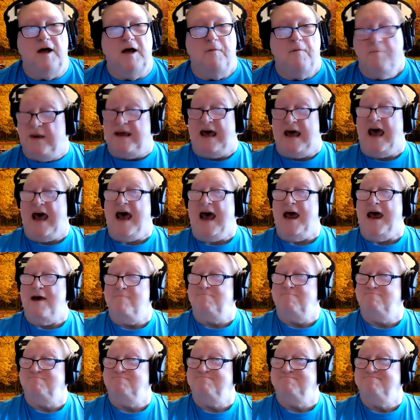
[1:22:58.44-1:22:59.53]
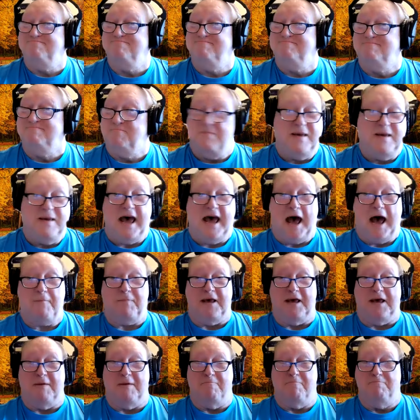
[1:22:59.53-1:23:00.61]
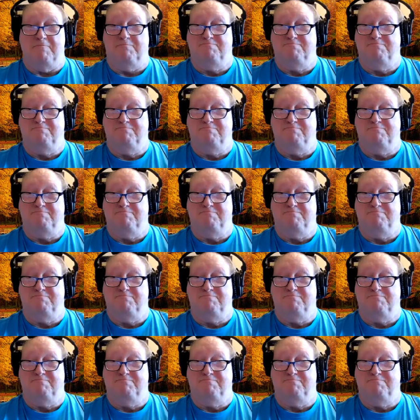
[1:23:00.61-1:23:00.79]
be gay, be happy.